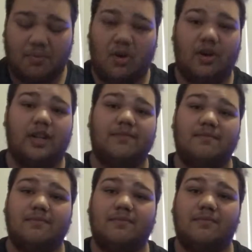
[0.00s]
party.
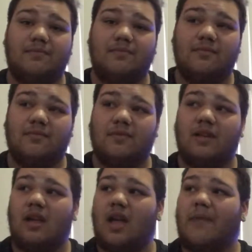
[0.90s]

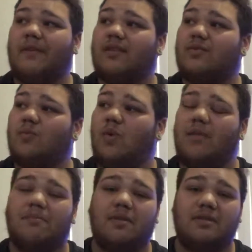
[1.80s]
I met this
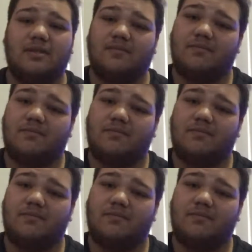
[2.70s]
one person